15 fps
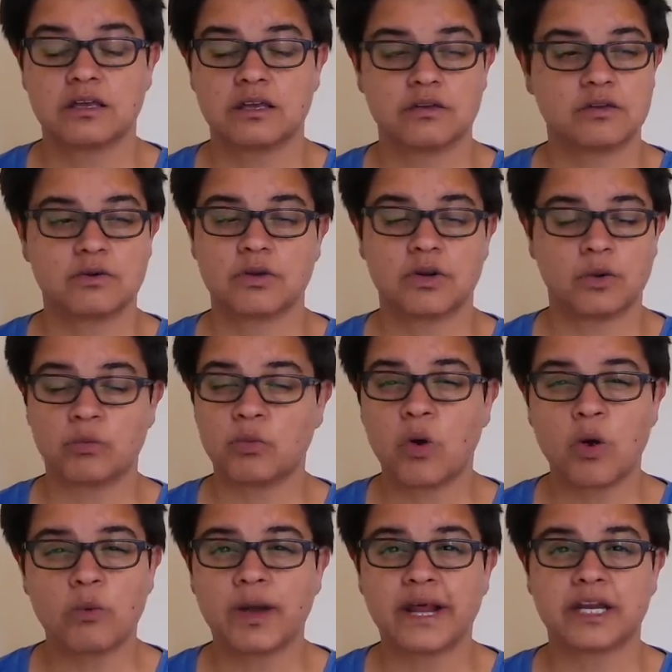You know, what
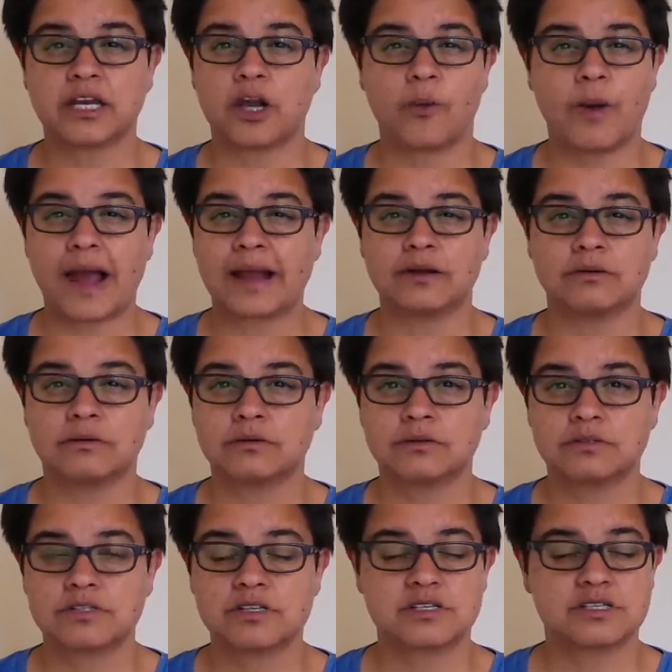a way to go out,
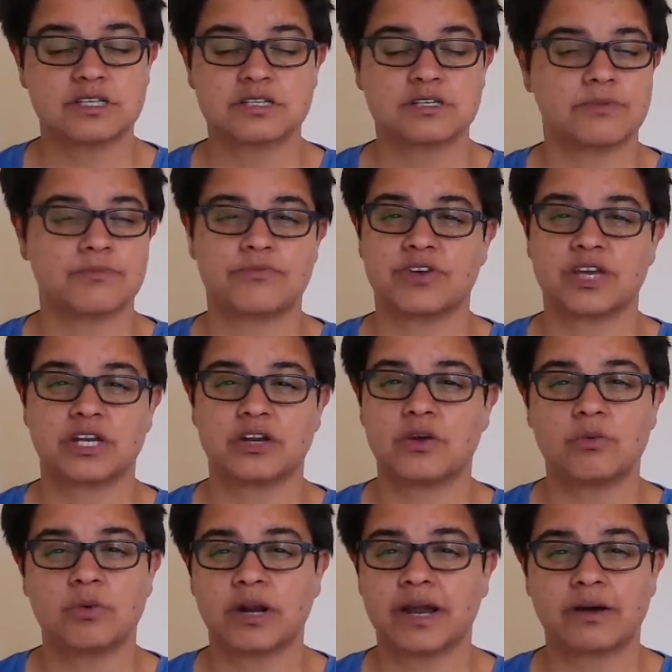to see something no
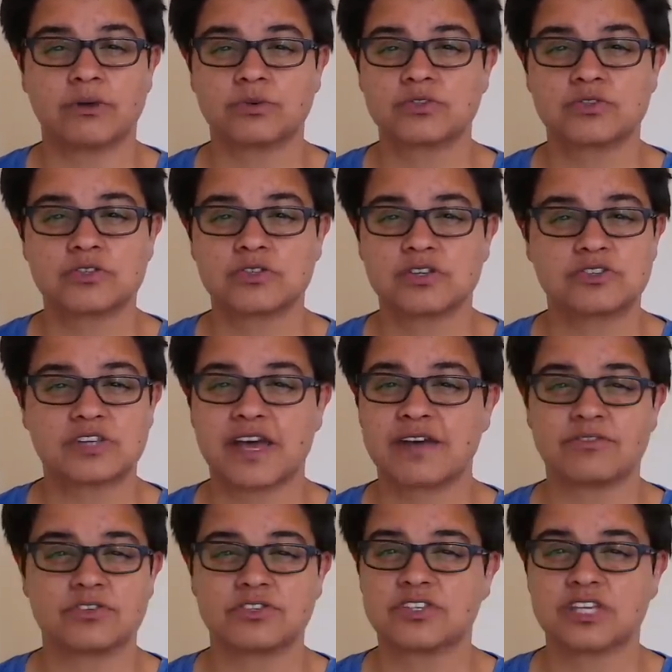one else has
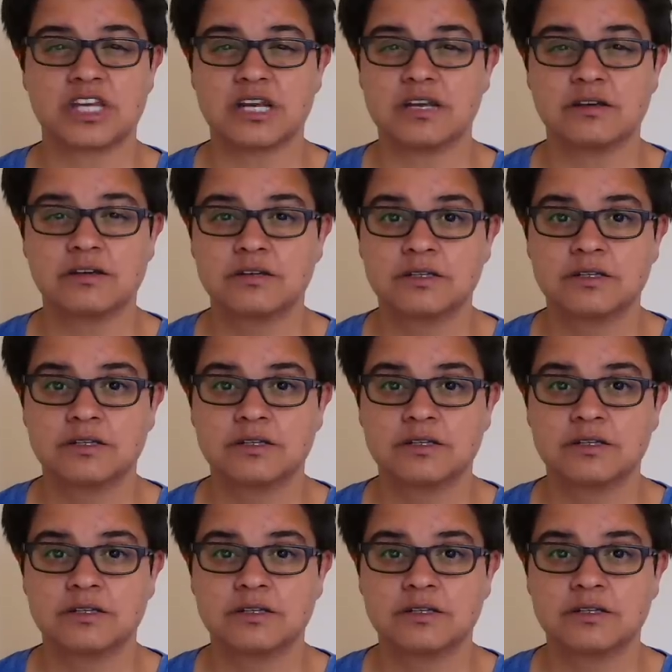ever seen.